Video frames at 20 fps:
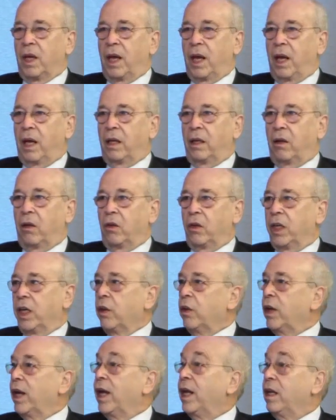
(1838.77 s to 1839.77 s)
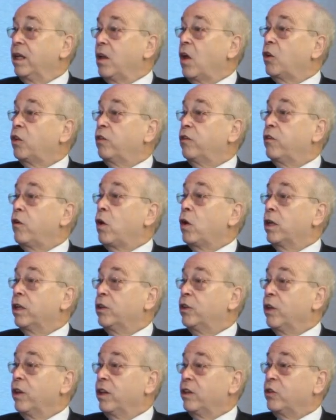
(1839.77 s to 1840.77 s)
and on the other hand, not to fall
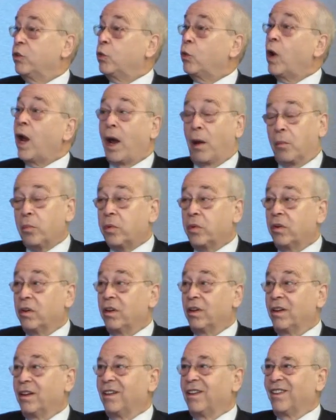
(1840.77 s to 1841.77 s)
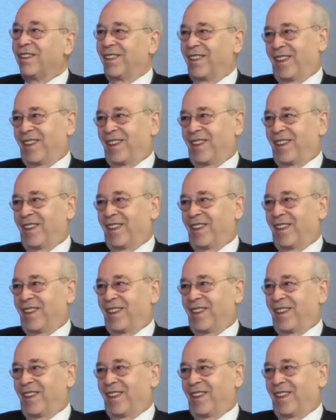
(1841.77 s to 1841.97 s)
into the trap mm-hmm.